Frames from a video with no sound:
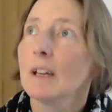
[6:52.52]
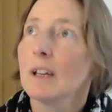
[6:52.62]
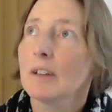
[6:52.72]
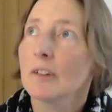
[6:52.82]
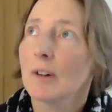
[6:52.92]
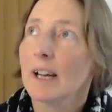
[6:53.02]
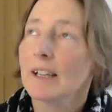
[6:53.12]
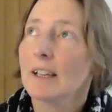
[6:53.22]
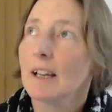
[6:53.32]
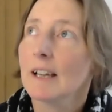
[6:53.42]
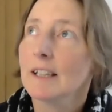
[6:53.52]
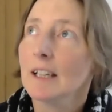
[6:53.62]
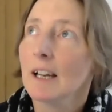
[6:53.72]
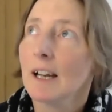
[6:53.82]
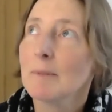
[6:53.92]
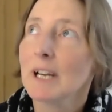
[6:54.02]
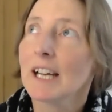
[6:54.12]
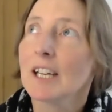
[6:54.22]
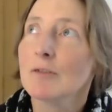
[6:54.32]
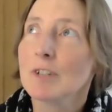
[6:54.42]
So I
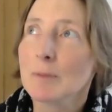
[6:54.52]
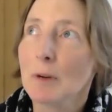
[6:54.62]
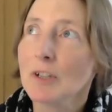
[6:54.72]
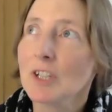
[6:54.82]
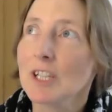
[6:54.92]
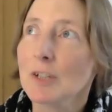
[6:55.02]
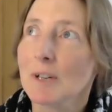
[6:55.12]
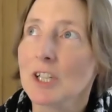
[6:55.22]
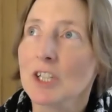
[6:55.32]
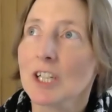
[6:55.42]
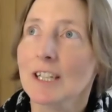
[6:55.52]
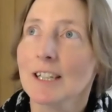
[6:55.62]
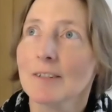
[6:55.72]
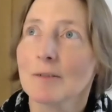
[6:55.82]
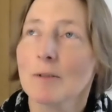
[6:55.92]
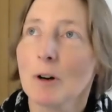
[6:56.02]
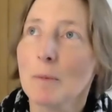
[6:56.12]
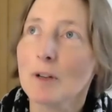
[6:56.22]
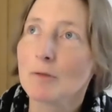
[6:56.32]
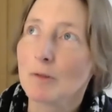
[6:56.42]
can respond to this question
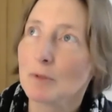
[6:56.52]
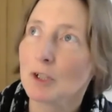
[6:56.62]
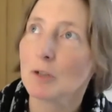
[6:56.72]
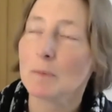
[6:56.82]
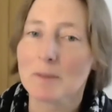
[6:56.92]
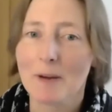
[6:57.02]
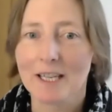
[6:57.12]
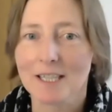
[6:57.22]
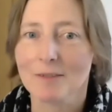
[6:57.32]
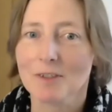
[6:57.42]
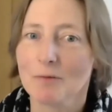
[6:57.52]
almost from two perspectives,